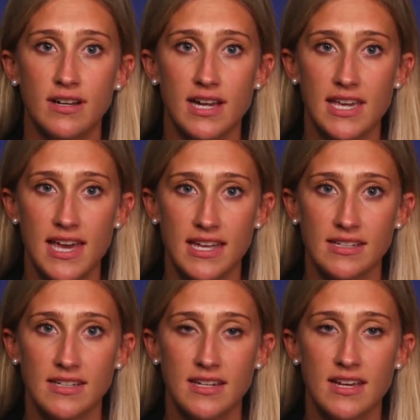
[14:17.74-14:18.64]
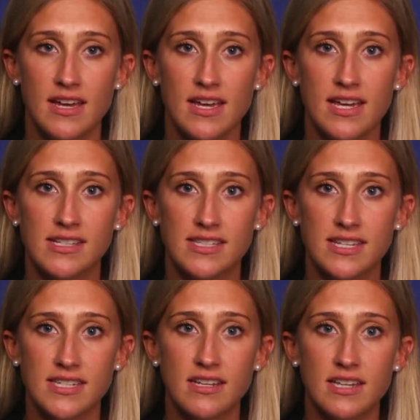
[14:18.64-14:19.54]
again,
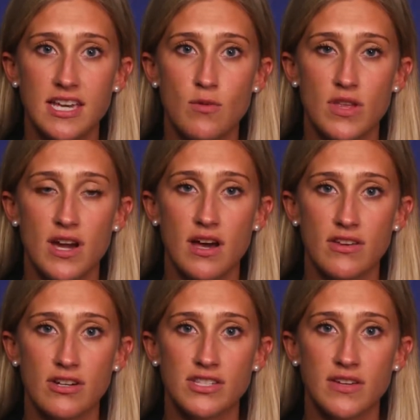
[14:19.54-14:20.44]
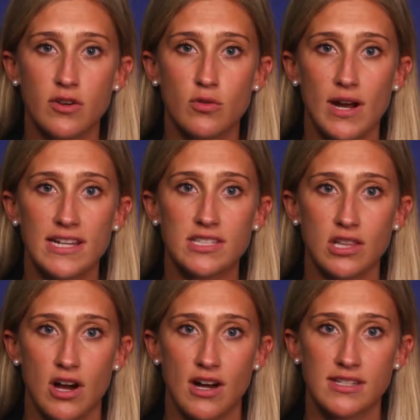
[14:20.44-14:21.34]
consistently with other civil rights
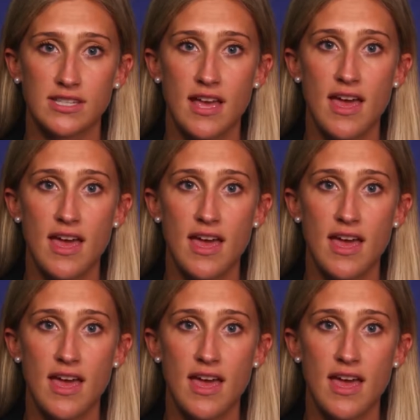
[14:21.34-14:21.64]
laws